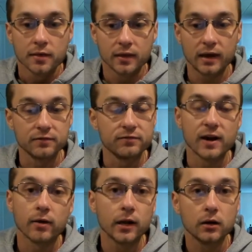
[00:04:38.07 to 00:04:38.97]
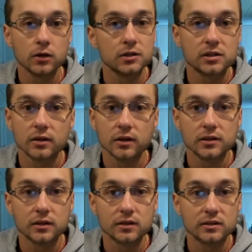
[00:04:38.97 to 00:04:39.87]
They had a very good
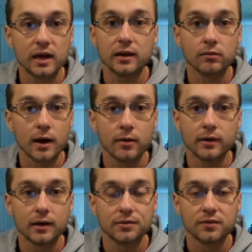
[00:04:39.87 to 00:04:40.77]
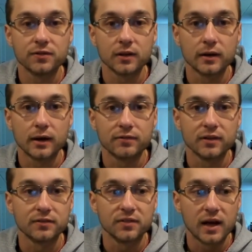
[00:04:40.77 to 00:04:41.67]
series in the second round against the
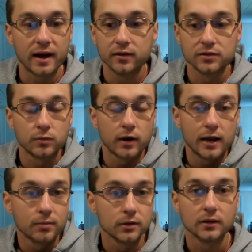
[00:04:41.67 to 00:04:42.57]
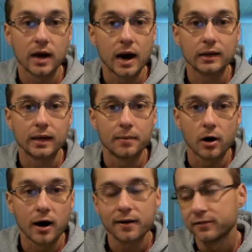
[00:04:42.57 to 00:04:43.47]
Philadelphia Flyers and were able to knock them
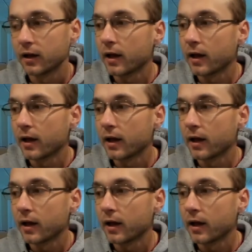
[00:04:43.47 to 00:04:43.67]
off.